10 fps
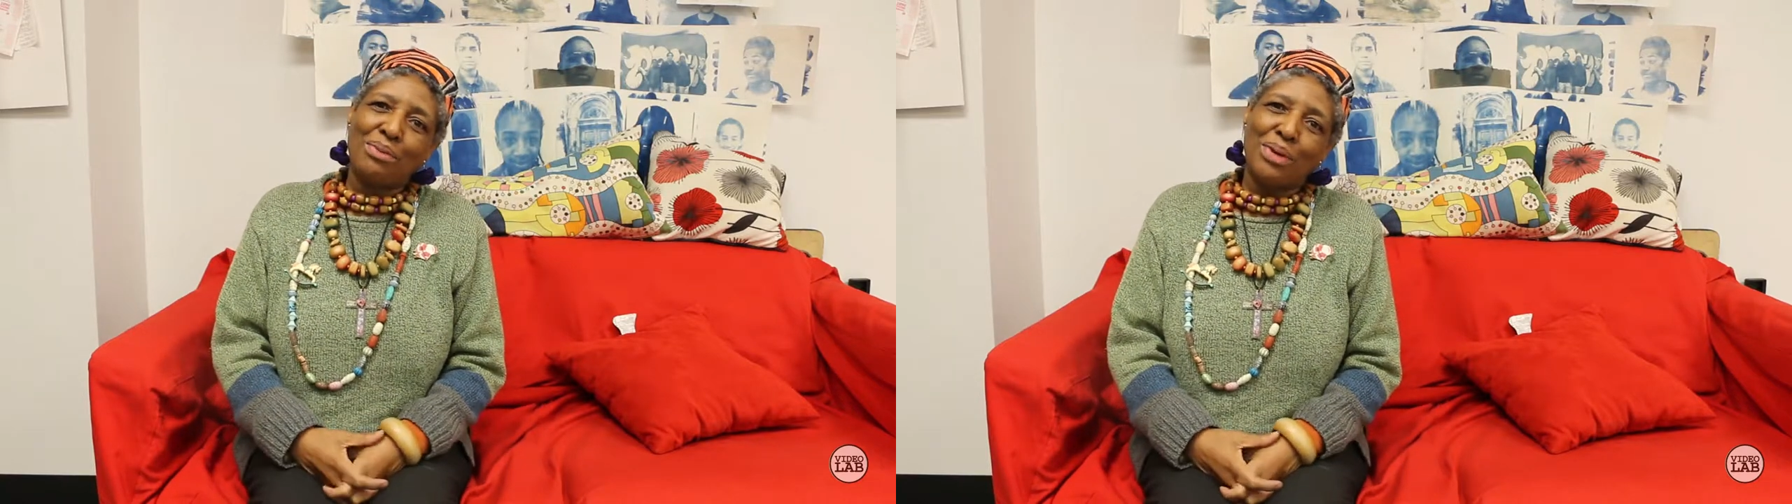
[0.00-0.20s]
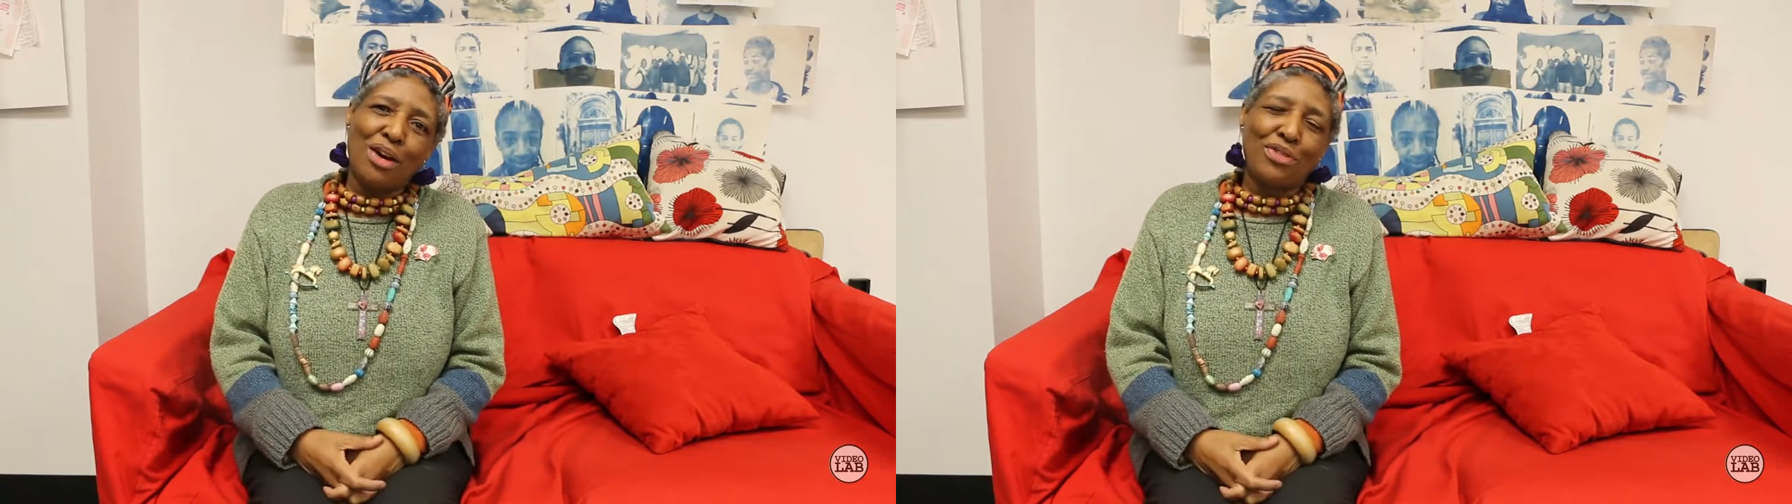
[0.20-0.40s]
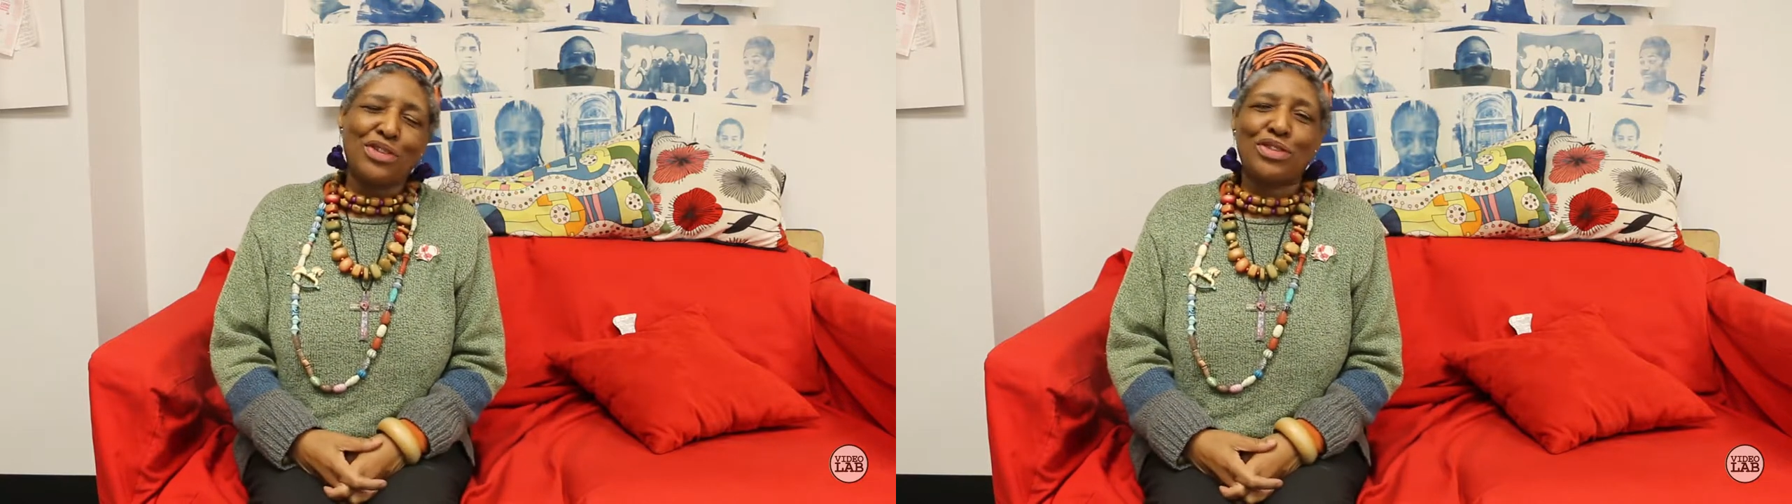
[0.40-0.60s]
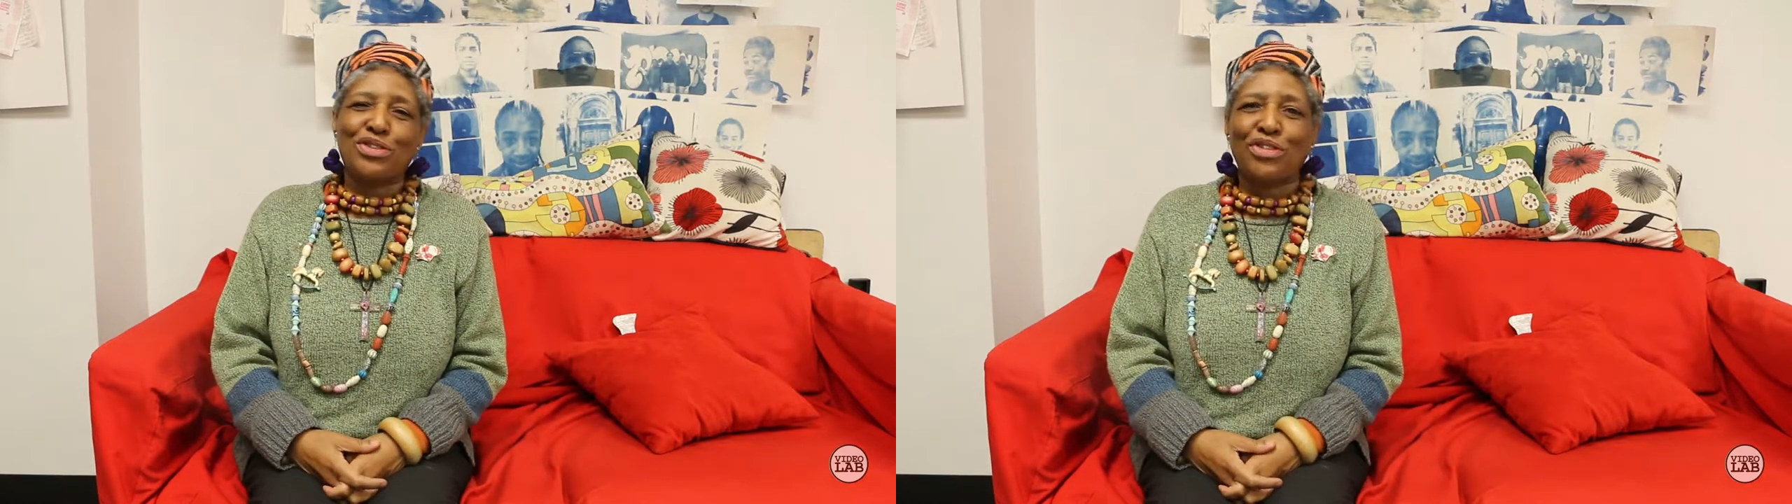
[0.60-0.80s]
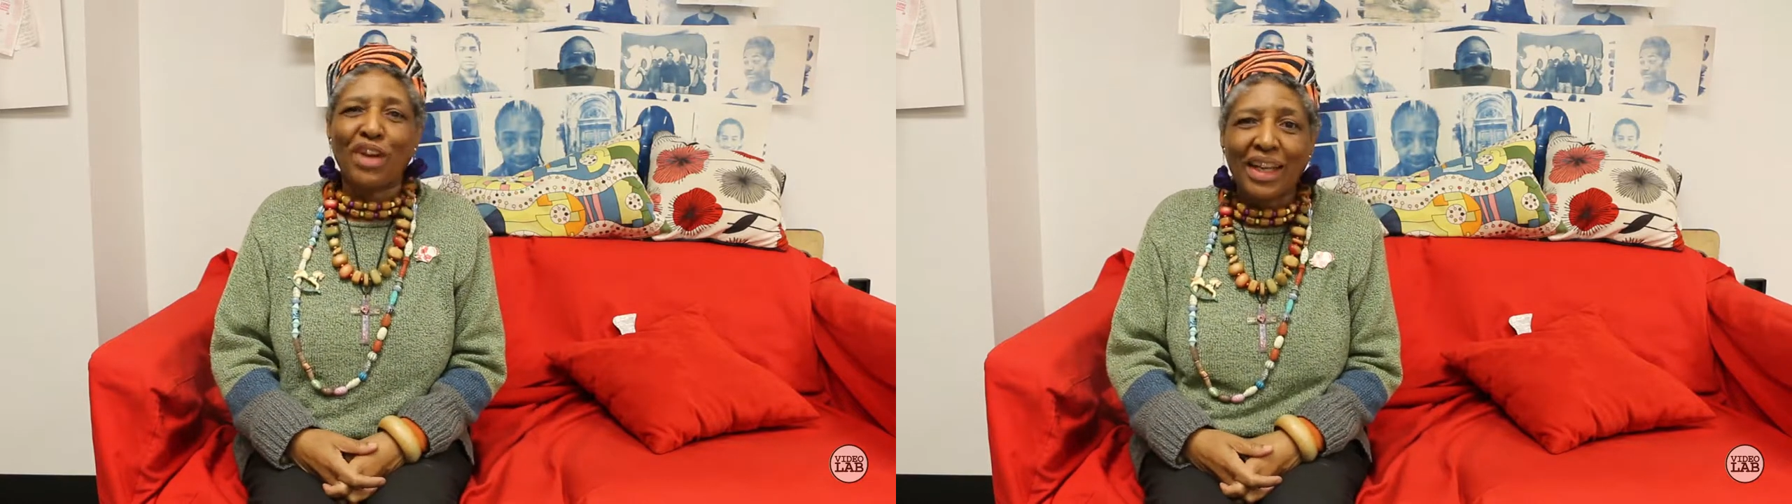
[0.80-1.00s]
well, this is
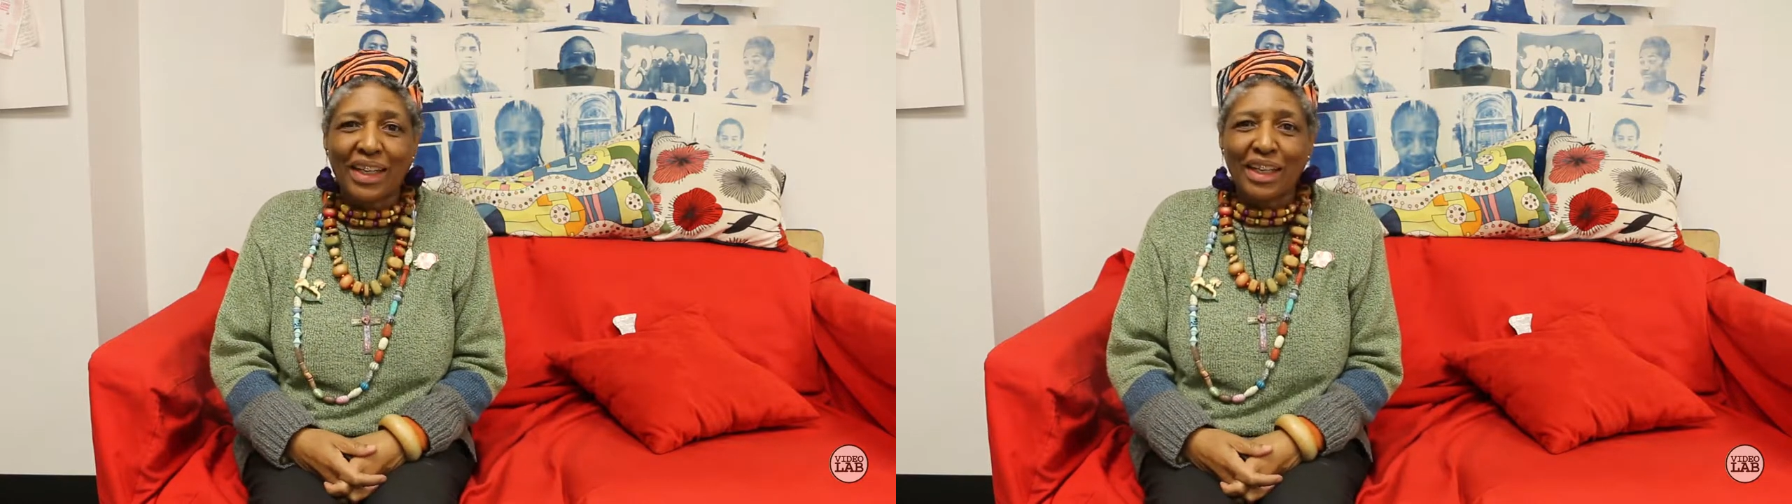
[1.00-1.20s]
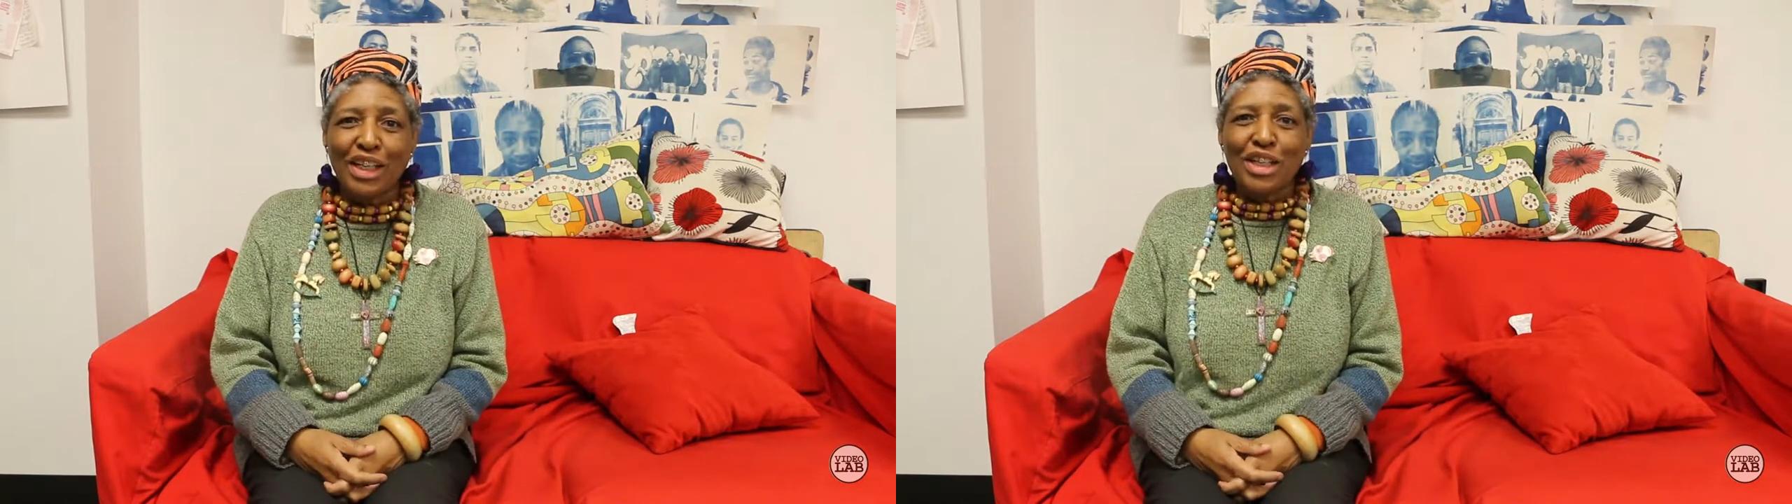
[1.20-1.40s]
great.